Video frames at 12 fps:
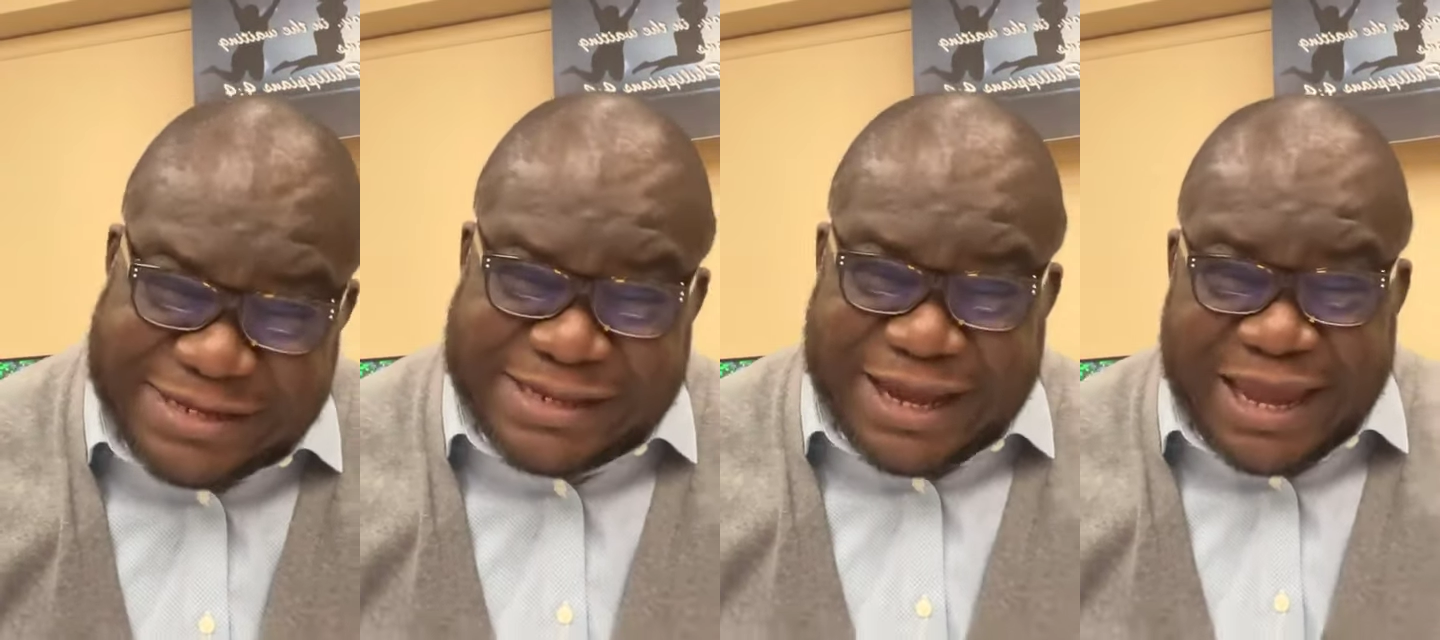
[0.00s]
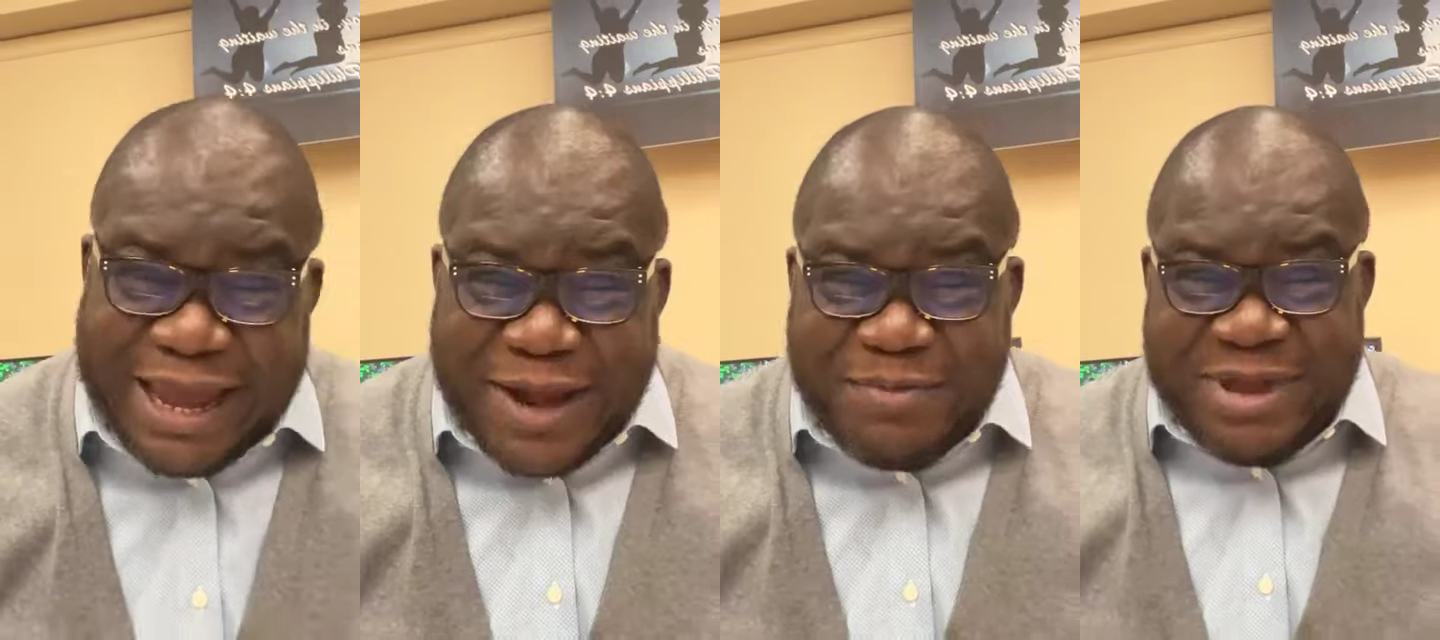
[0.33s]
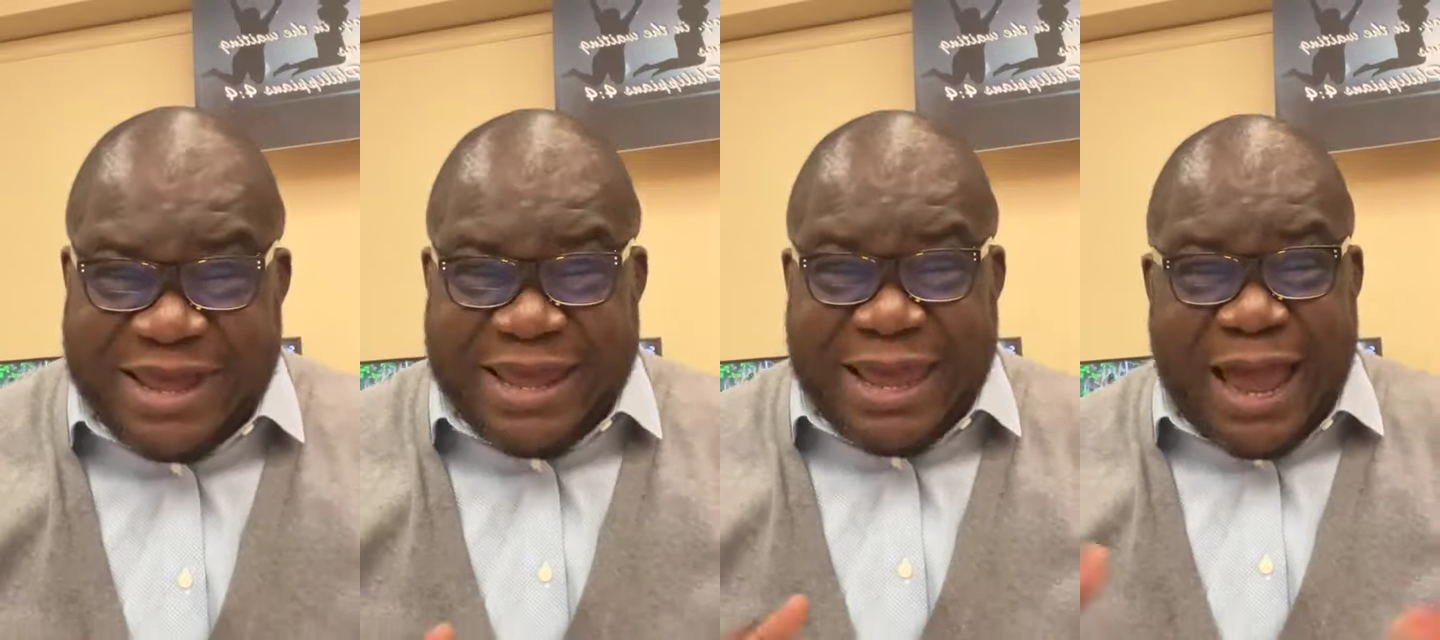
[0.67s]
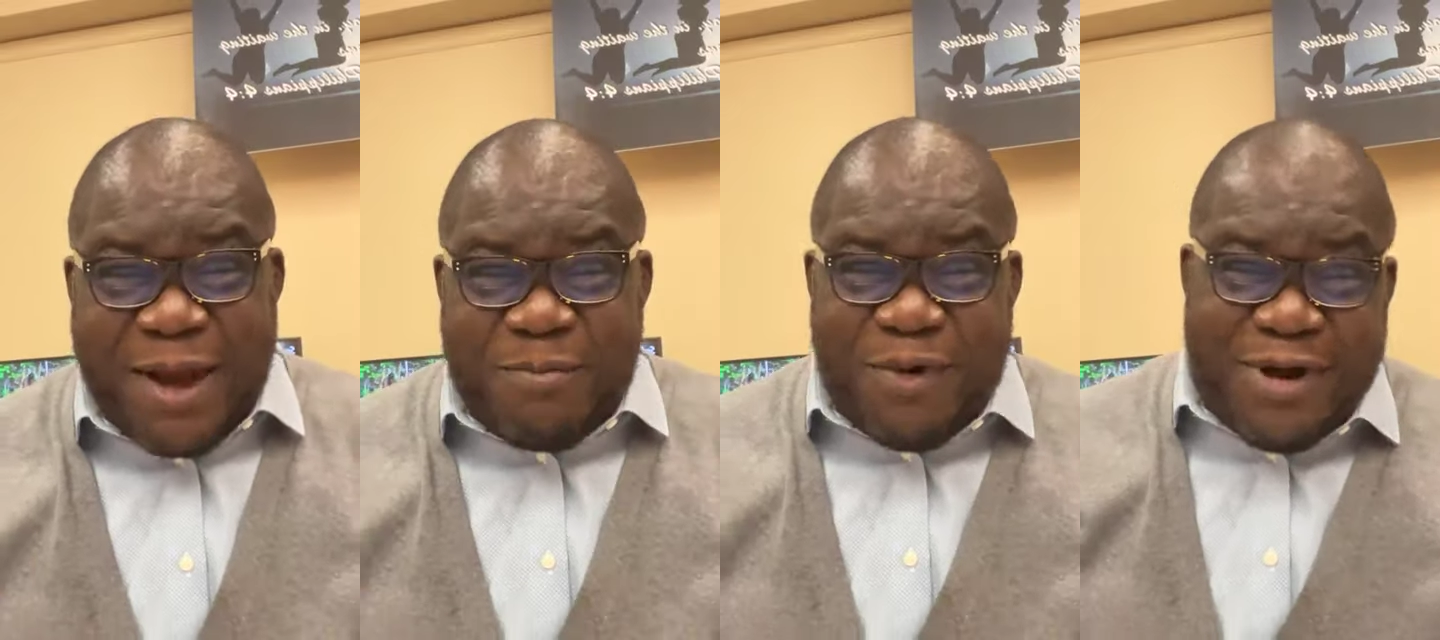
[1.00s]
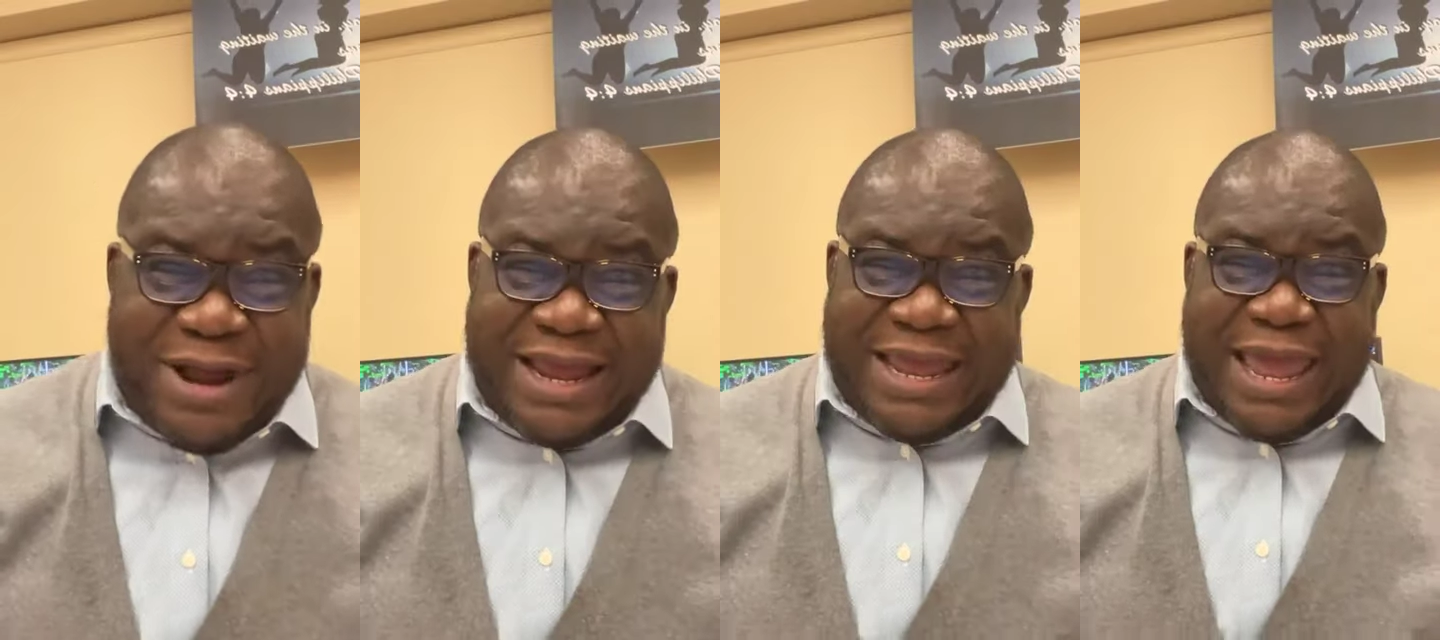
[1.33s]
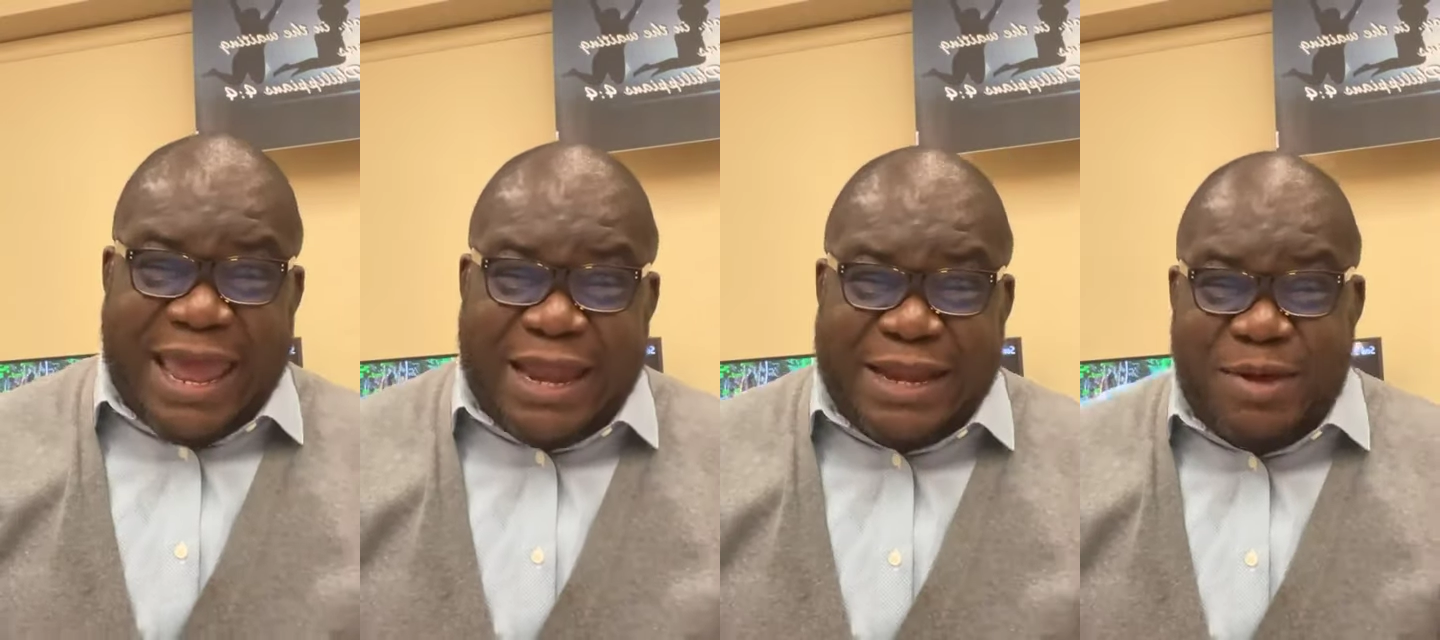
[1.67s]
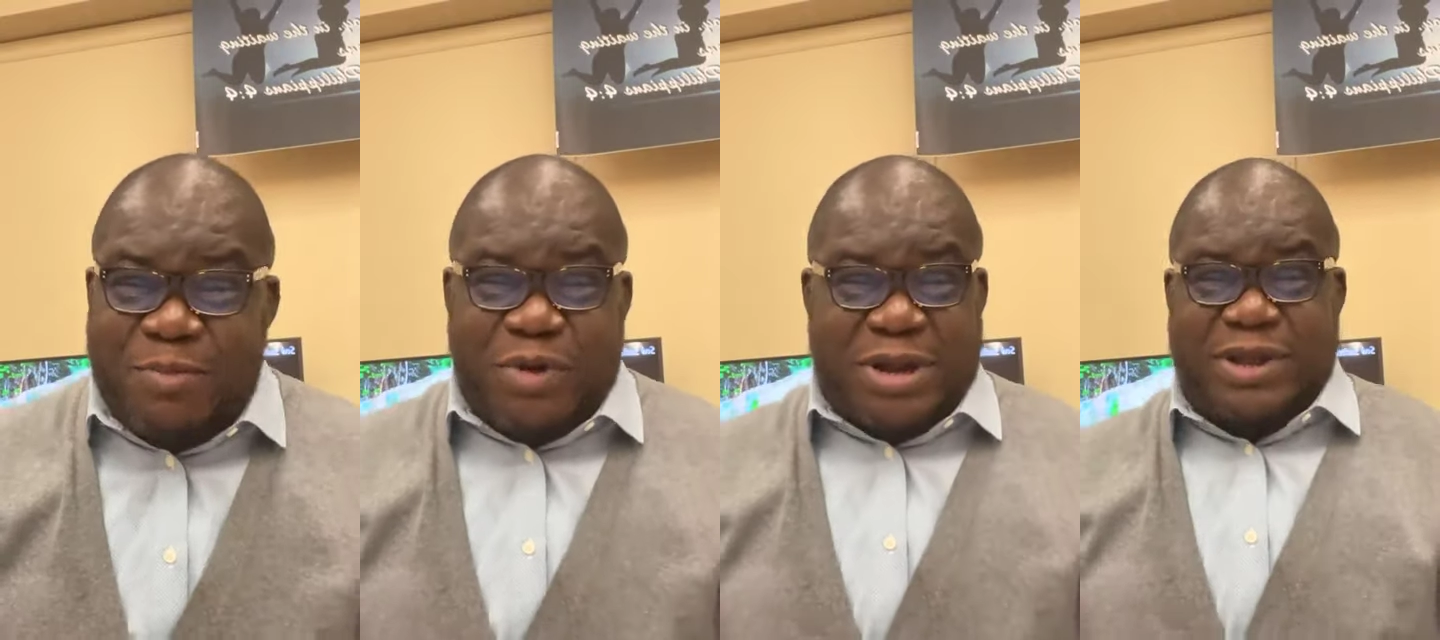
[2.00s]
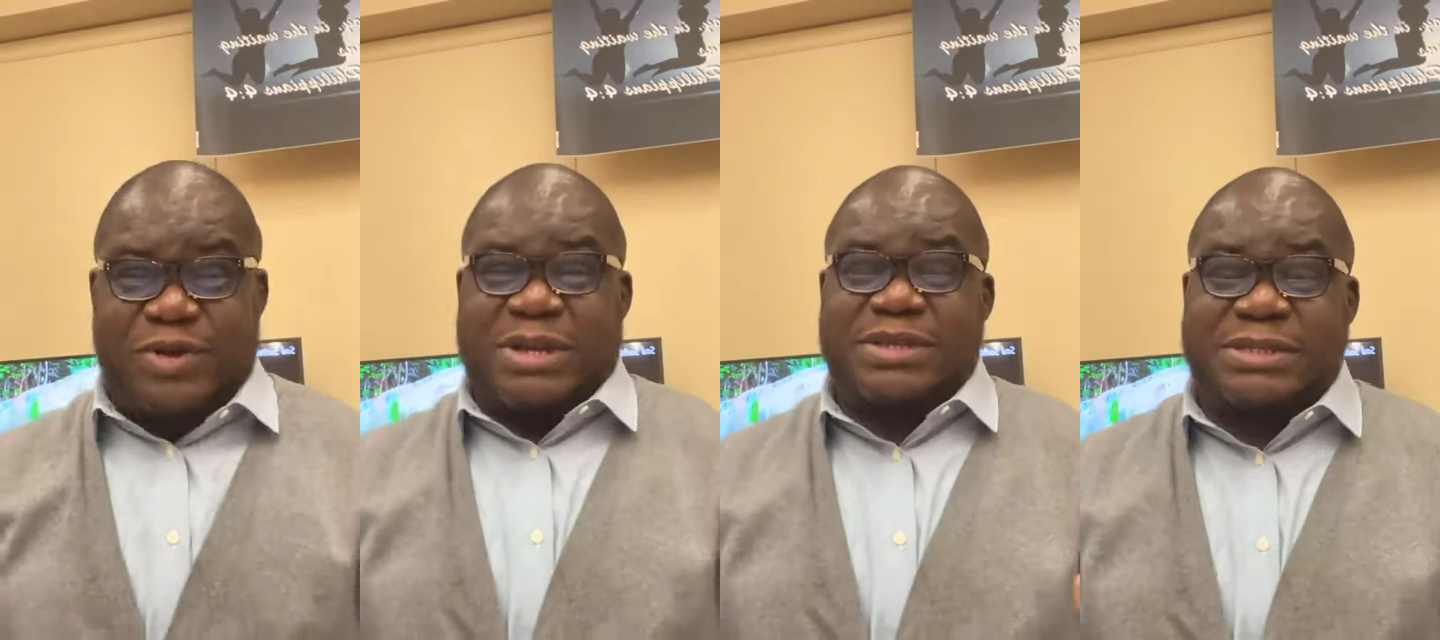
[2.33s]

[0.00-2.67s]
yes, it can be among anybody.